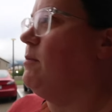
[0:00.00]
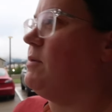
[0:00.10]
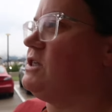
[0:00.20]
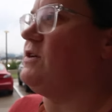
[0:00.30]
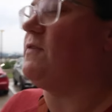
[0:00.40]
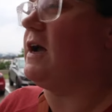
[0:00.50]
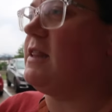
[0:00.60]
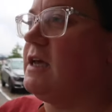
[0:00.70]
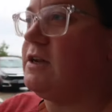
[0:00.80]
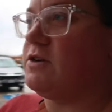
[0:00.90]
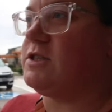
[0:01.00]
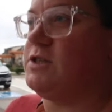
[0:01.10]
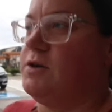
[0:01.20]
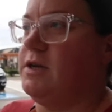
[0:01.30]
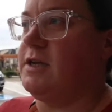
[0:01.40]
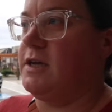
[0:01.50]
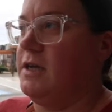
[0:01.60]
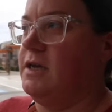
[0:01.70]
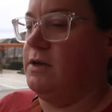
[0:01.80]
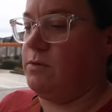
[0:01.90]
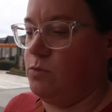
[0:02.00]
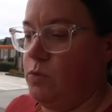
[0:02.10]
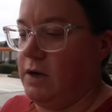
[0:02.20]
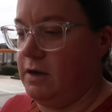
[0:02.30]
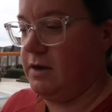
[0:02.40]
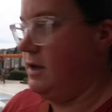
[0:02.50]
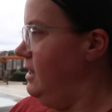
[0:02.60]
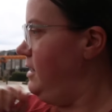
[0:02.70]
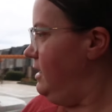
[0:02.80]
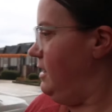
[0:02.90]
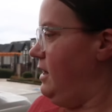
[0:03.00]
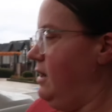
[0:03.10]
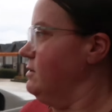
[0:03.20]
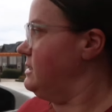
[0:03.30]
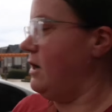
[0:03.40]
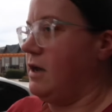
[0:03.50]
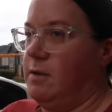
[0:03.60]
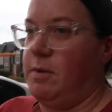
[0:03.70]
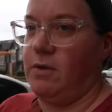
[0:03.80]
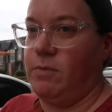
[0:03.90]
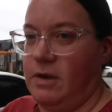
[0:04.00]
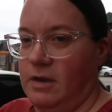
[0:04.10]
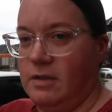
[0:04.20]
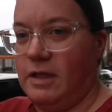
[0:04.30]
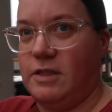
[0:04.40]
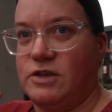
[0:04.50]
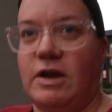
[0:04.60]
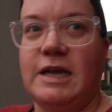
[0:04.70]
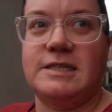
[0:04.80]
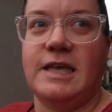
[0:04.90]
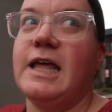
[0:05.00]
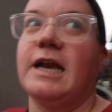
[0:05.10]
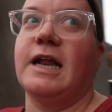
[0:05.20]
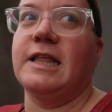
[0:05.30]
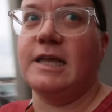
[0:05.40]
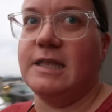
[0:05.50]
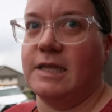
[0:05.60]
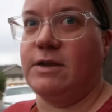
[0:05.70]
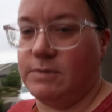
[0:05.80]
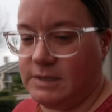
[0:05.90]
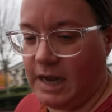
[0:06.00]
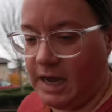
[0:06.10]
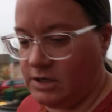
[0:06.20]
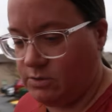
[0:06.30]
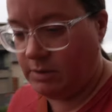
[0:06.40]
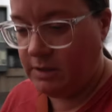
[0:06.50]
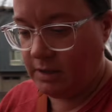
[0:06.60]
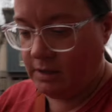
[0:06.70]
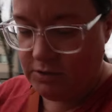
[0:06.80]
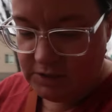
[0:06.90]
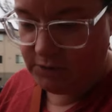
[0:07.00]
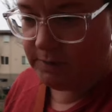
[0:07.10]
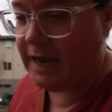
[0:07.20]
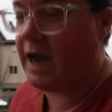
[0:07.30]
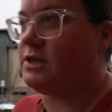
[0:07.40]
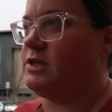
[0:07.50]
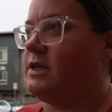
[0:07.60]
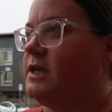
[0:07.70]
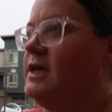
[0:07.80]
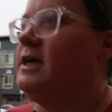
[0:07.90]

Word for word: But she finally understood what I was talking about when like the dry skin, and I think that it was an actual allergic reaction.